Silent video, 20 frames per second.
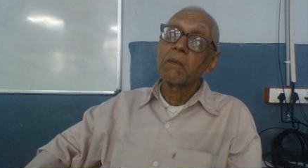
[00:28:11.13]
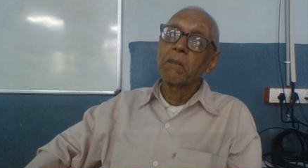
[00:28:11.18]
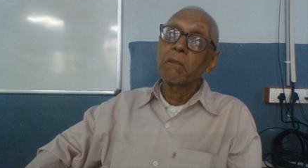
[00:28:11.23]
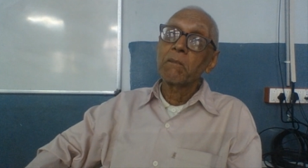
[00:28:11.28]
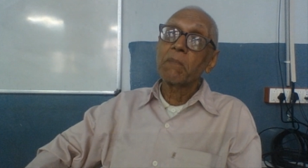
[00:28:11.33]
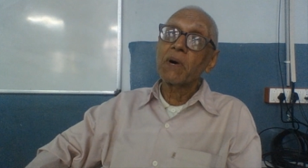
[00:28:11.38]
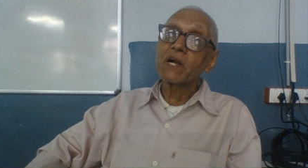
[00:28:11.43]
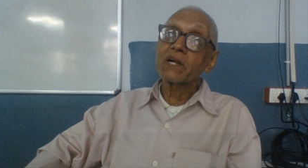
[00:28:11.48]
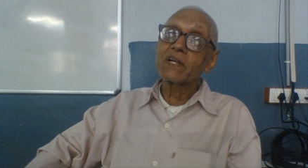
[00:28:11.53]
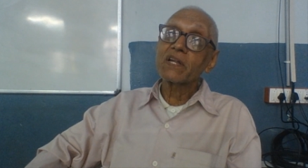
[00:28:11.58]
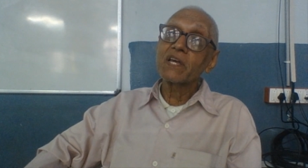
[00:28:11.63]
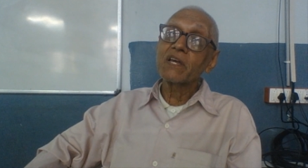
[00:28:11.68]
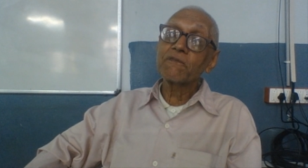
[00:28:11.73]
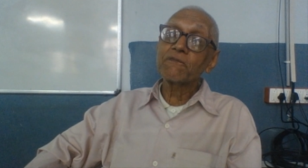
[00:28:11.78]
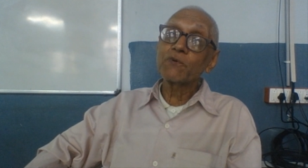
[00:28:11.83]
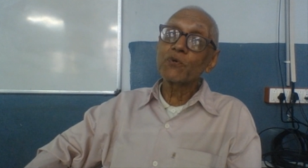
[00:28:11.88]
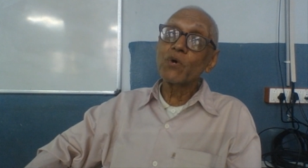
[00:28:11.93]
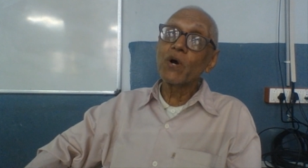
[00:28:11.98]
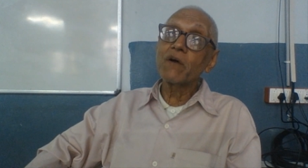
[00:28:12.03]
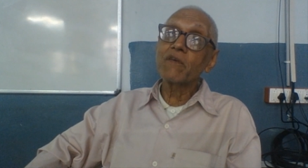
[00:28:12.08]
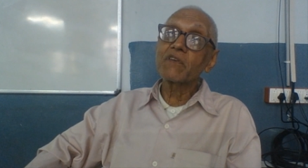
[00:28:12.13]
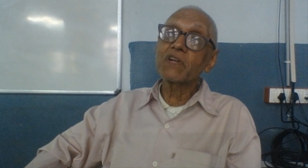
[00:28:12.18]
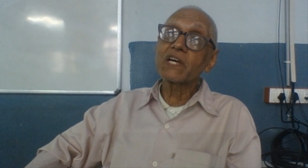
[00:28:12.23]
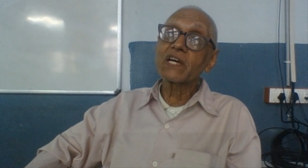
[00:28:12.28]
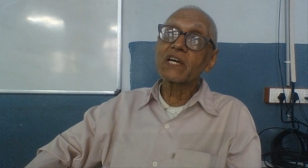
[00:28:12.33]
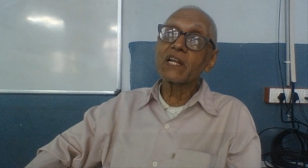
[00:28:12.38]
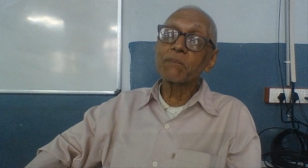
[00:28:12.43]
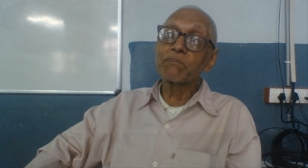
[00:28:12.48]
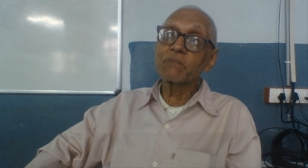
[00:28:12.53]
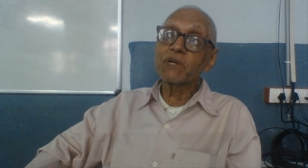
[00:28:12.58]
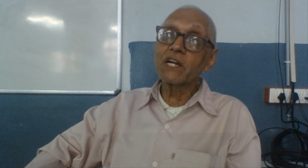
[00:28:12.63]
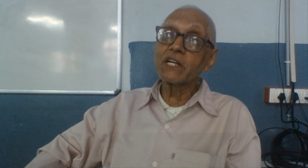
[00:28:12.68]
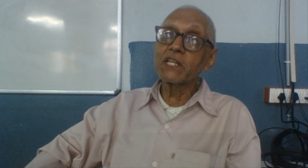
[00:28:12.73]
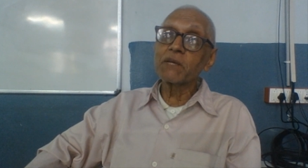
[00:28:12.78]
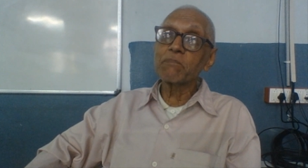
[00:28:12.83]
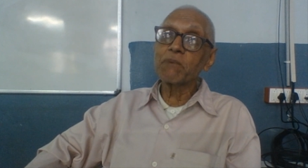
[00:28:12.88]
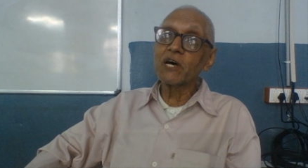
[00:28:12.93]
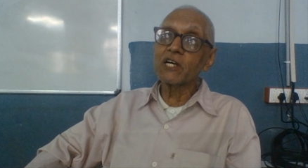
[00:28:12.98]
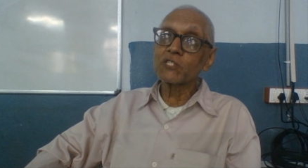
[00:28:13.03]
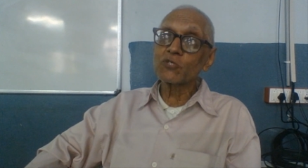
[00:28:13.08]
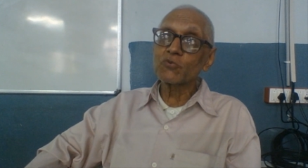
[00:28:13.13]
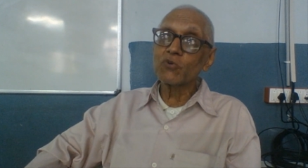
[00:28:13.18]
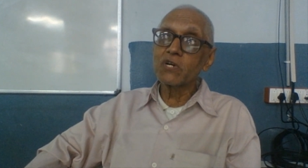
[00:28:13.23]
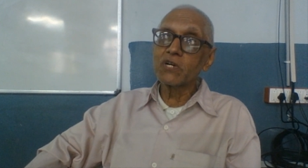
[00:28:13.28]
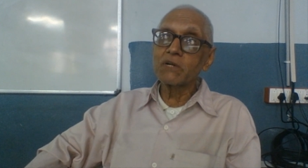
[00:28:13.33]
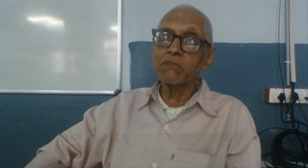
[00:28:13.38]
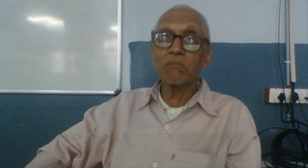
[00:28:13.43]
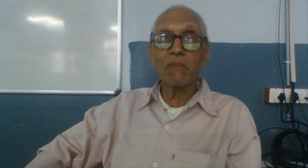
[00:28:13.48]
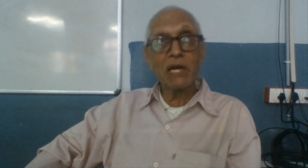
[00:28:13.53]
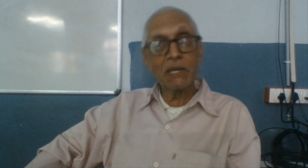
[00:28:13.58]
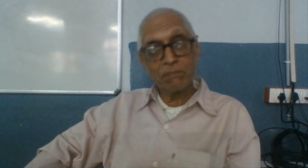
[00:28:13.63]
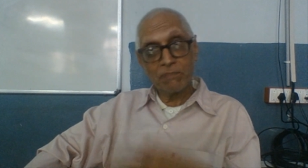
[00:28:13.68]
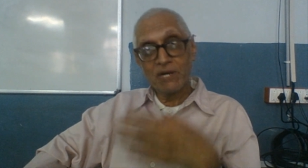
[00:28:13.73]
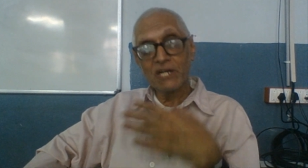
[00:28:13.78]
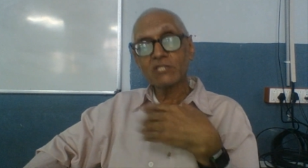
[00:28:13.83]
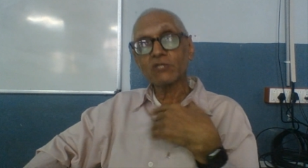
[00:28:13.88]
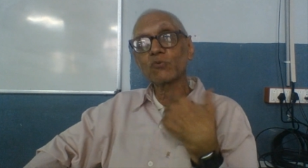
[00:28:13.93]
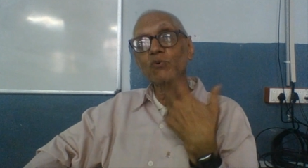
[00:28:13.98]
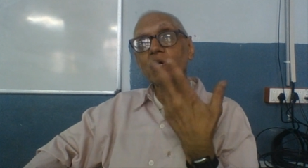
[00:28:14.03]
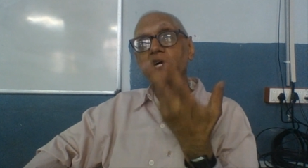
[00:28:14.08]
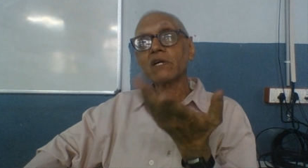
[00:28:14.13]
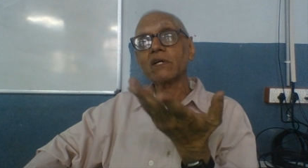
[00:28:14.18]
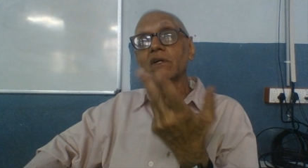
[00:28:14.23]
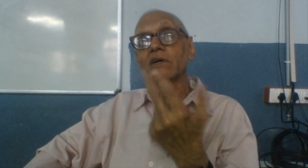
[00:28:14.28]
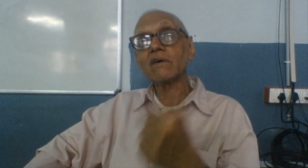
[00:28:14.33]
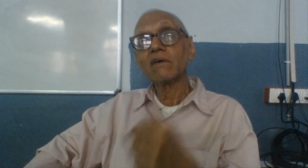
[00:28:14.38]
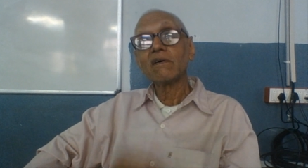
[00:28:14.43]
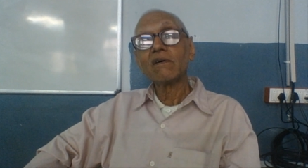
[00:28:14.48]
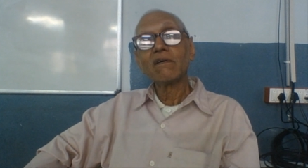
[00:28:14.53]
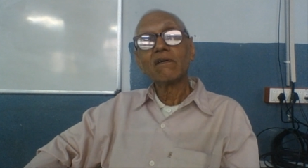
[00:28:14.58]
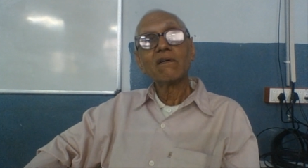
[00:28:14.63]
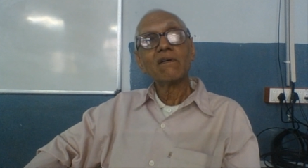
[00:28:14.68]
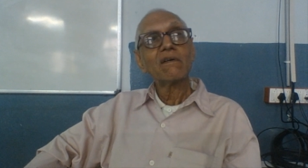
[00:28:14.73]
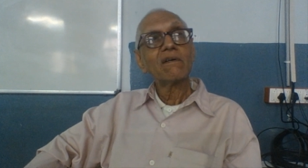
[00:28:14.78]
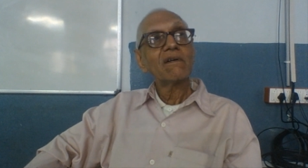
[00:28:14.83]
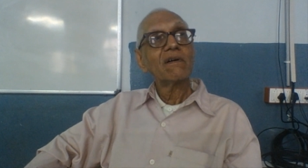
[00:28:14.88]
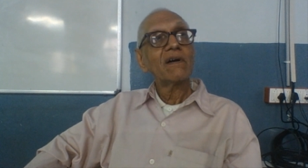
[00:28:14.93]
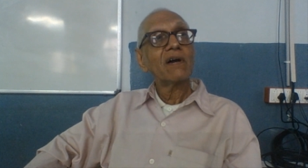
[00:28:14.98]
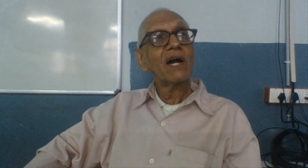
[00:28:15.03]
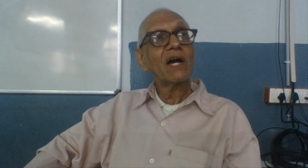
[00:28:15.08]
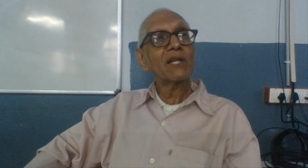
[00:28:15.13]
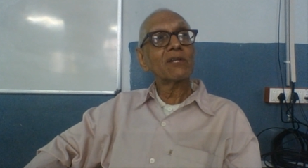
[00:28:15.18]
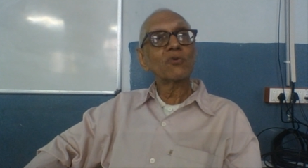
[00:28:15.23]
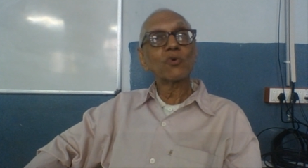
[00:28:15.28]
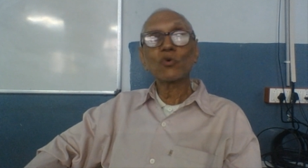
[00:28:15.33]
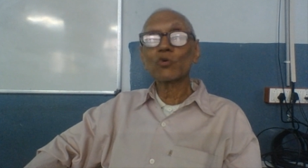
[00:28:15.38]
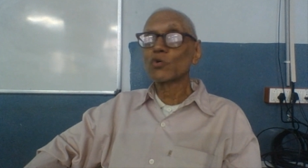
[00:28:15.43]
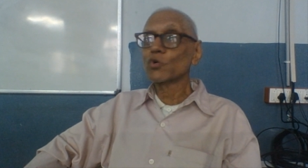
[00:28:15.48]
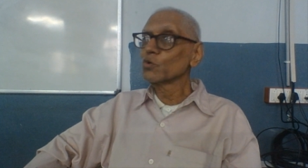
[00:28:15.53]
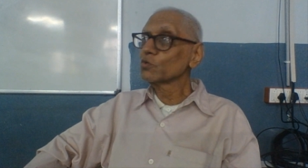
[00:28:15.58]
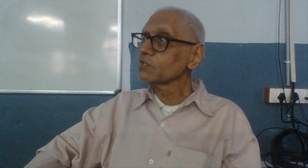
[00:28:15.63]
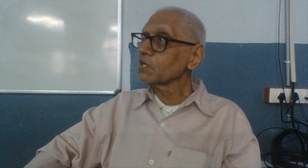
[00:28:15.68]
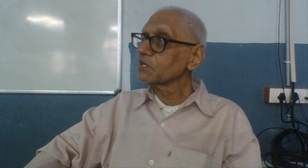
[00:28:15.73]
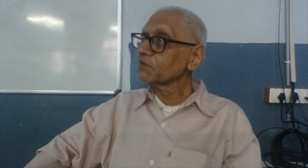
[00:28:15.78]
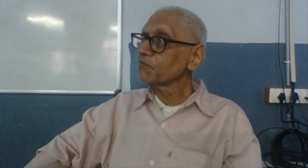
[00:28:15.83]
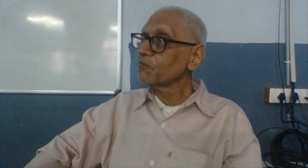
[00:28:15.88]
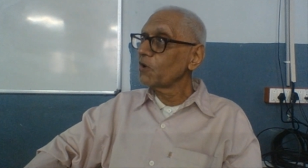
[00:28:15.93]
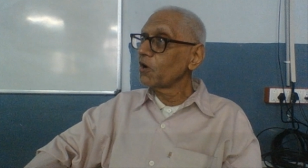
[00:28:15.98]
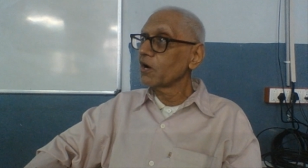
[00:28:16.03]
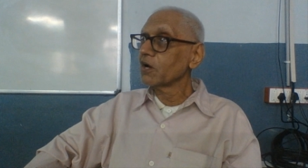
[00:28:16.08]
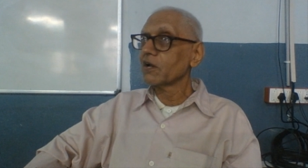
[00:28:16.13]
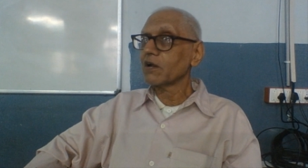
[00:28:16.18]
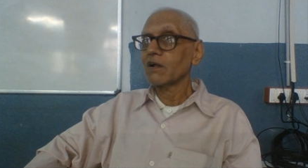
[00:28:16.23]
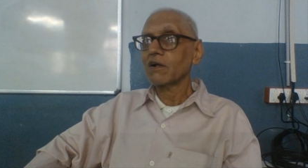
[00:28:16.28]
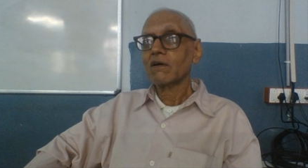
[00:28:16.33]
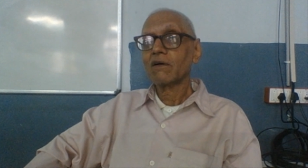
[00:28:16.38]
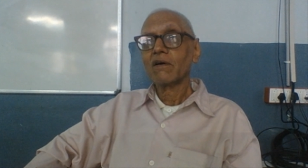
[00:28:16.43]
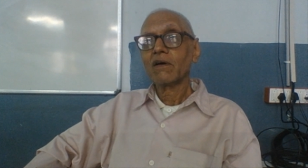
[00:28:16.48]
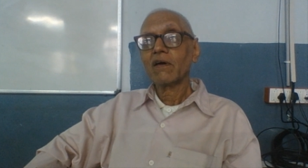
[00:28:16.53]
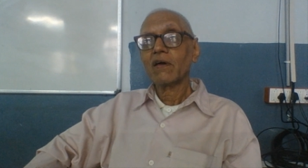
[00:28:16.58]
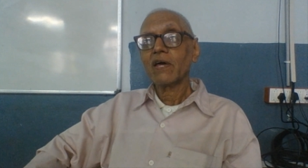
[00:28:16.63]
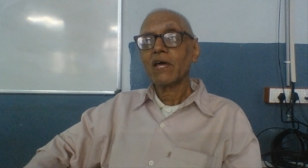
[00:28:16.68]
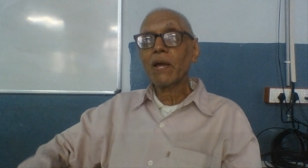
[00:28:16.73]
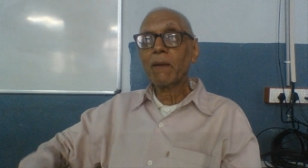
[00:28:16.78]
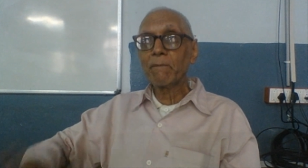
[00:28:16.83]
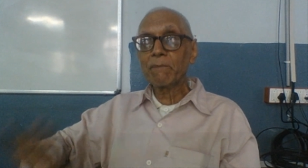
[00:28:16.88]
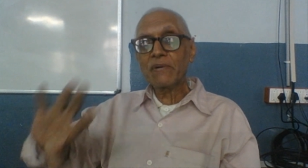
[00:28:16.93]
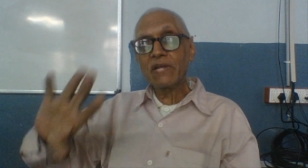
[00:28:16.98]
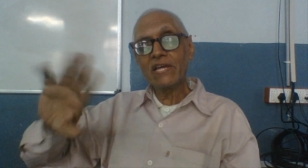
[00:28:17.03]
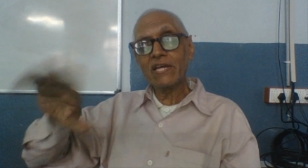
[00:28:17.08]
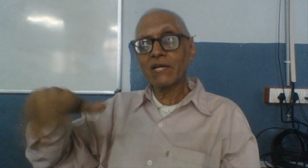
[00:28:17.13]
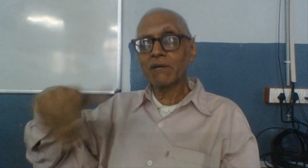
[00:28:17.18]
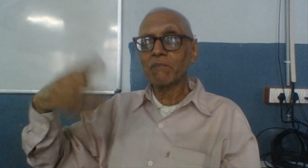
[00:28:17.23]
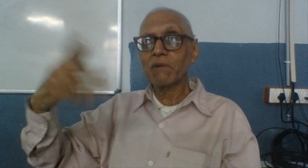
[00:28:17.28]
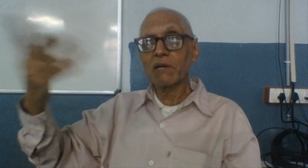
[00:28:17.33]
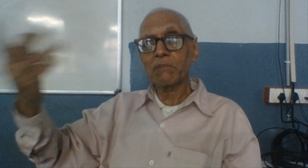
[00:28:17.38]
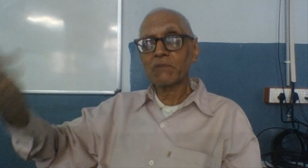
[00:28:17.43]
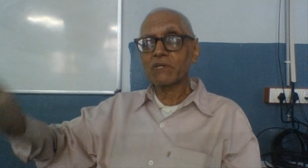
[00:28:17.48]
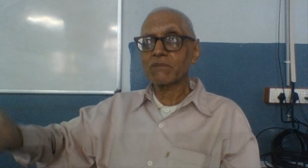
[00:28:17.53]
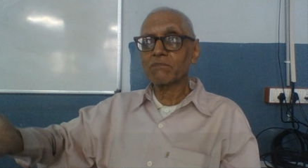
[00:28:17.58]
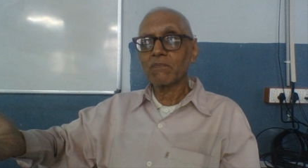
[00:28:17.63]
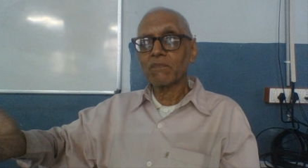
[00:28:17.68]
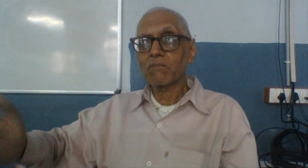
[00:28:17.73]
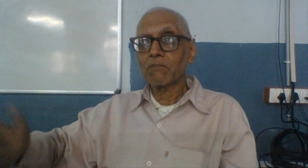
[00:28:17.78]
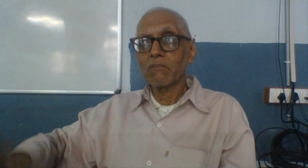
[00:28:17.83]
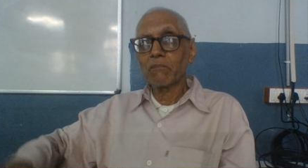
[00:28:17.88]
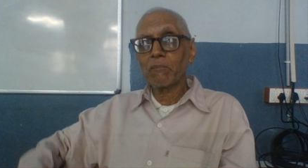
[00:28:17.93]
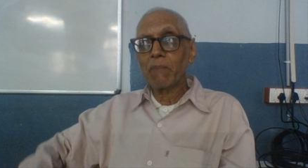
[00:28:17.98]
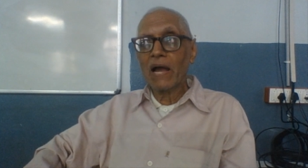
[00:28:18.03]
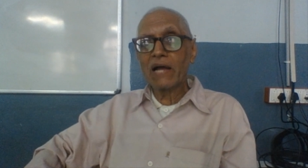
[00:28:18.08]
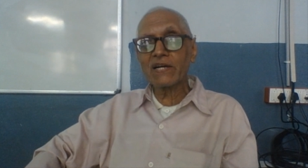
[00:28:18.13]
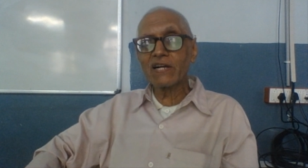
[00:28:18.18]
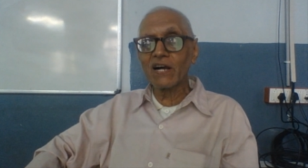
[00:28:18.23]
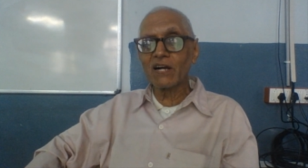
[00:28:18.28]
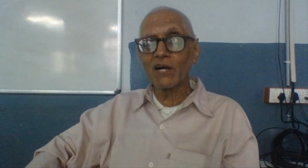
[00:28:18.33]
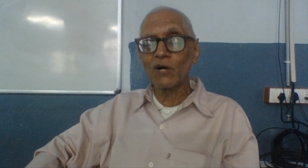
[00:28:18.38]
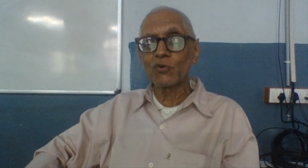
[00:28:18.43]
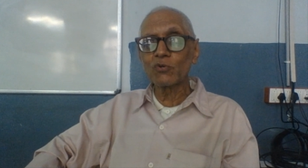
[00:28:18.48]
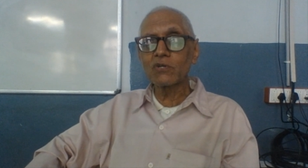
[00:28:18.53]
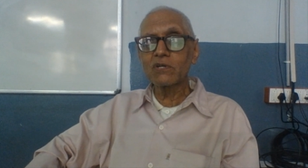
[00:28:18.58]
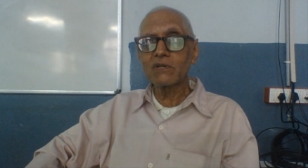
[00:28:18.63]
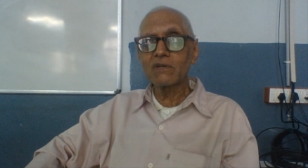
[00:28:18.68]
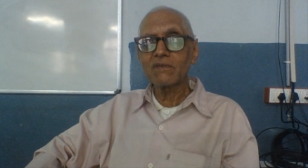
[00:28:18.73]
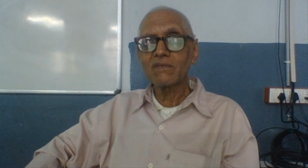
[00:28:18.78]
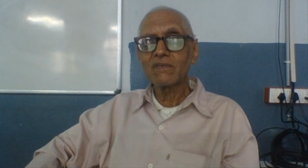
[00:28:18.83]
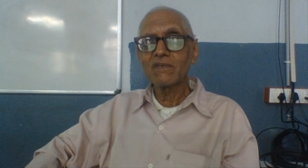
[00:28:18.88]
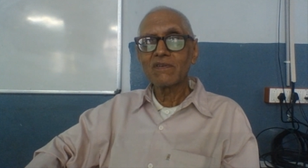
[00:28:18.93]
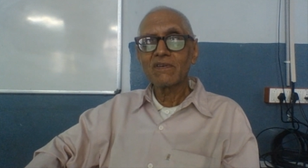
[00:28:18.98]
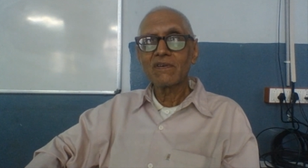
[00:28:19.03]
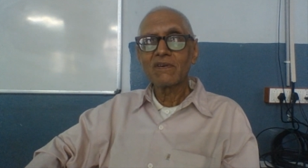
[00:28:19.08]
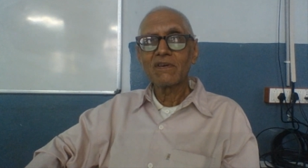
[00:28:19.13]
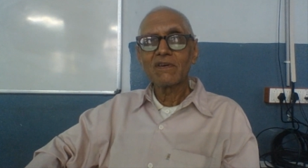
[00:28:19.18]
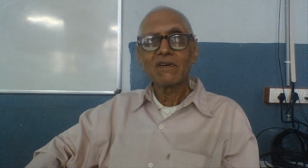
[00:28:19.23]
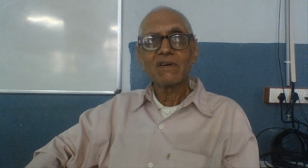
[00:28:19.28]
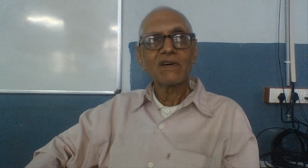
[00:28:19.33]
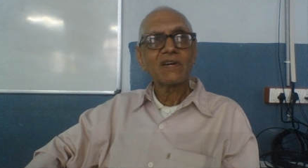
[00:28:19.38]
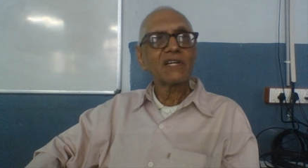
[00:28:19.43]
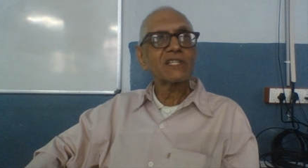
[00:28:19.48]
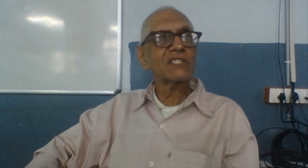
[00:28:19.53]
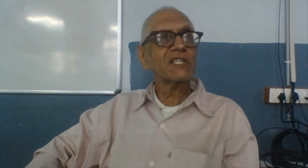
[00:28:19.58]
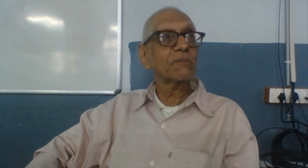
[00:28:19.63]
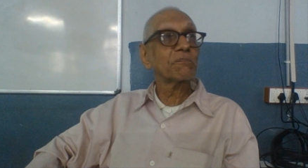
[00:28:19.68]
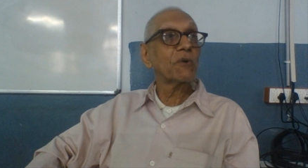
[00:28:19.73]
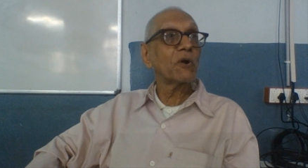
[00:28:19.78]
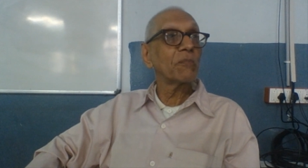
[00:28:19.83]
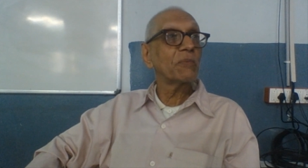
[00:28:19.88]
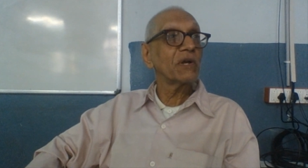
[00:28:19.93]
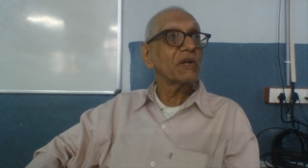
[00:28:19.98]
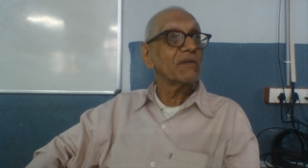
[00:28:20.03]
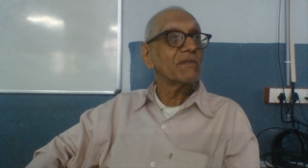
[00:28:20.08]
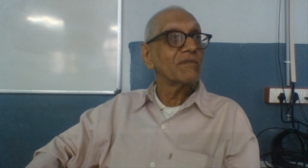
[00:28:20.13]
But if you have decrypted the password, my password, and you use it for emptying my bank account, is it proper?